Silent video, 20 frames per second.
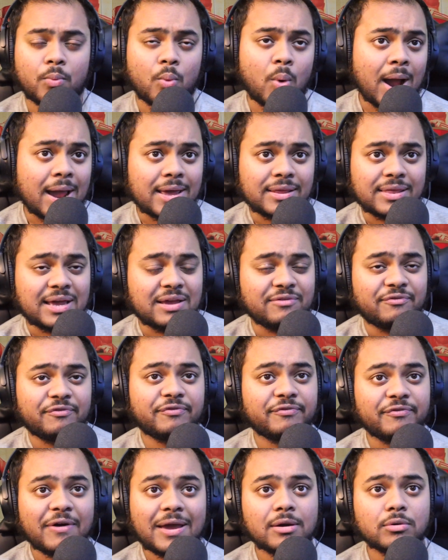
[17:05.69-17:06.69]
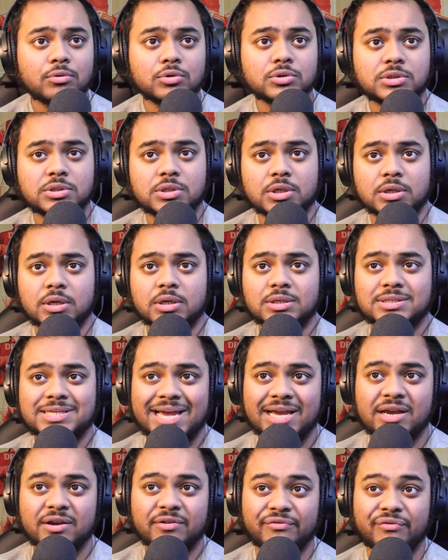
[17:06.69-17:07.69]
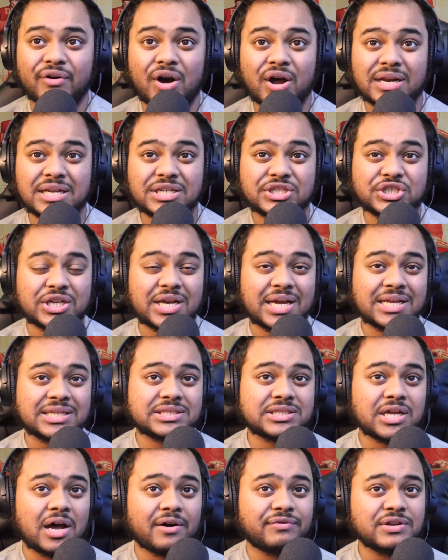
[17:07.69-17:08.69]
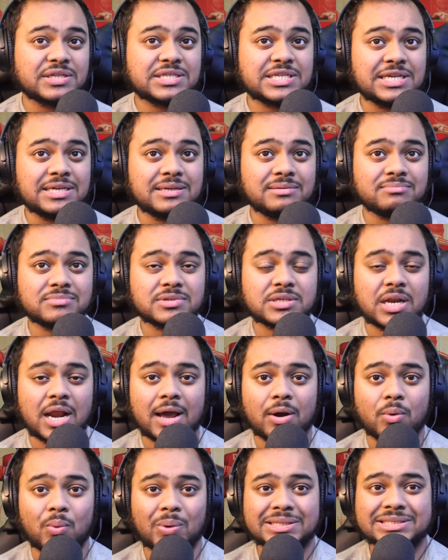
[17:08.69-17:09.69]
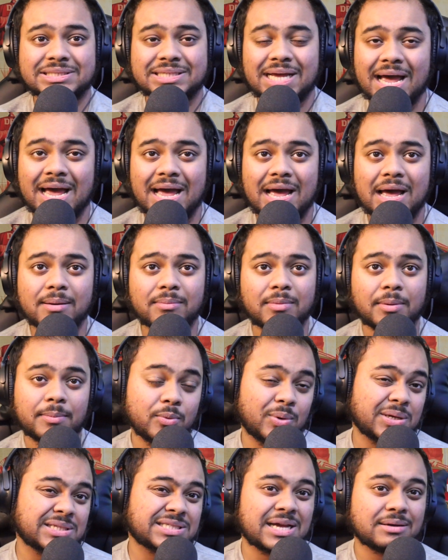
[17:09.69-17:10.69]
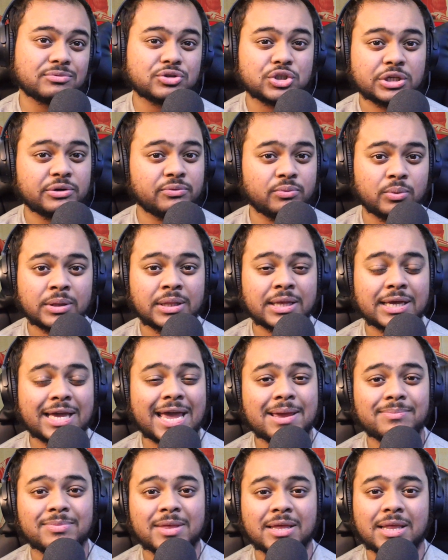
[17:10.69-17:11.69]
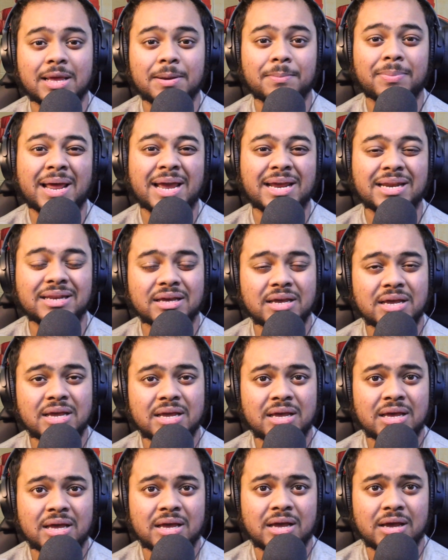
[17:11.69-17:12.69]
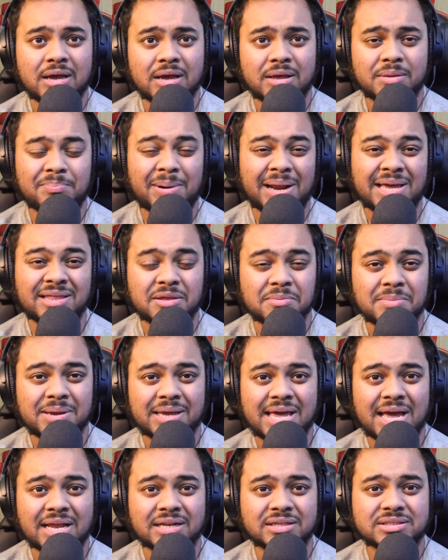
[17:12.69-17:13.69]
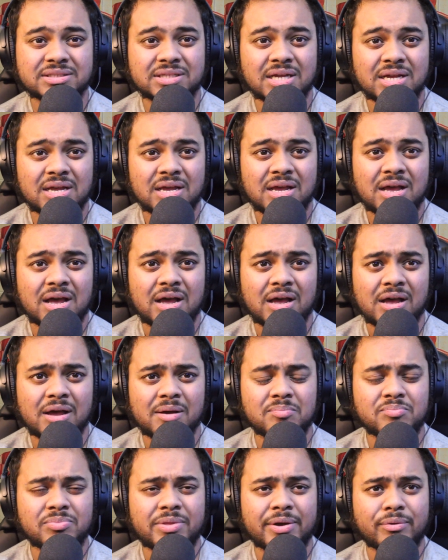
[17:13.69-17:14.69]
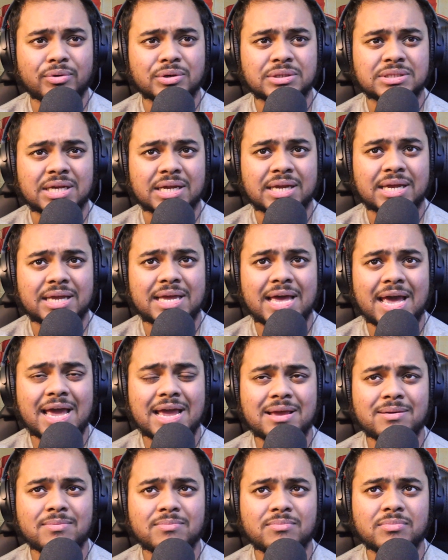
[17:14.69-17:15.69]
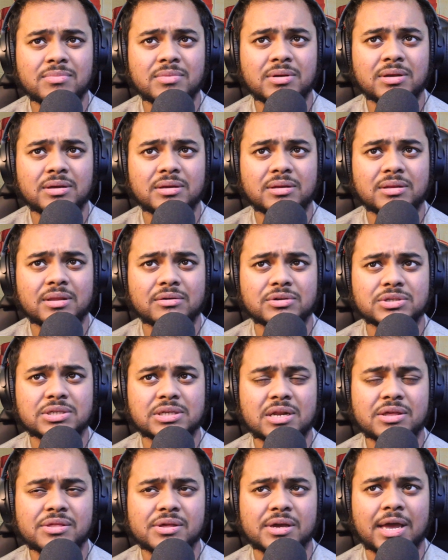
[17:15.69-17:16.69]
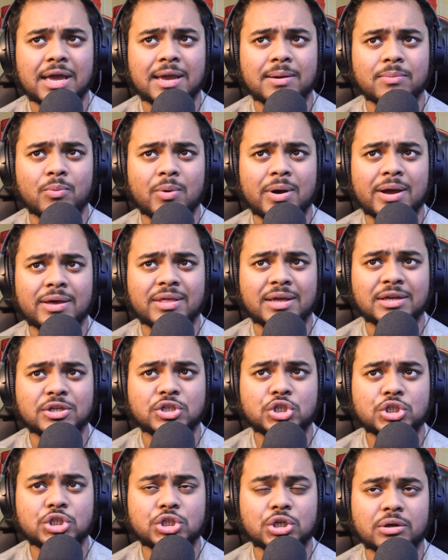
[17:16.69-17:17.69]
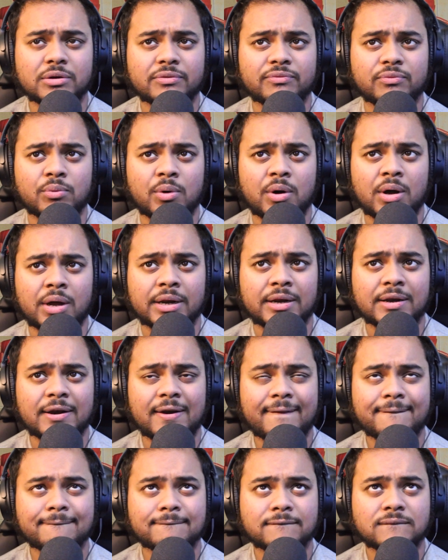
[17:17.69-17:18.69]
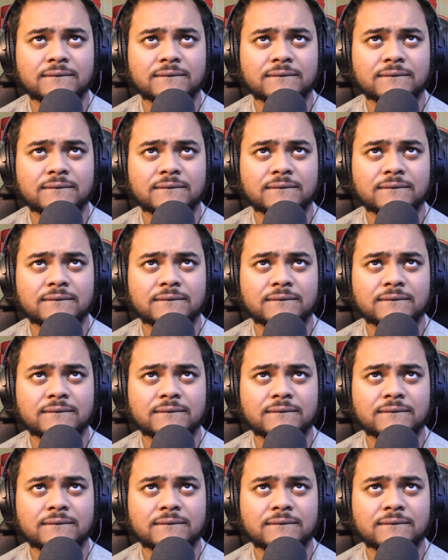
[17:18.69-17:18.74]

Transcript: why they've failed to take advantage against other teams like West Ham. I mean, West Ham should have won the game that they played them against. There was another game where they should have won.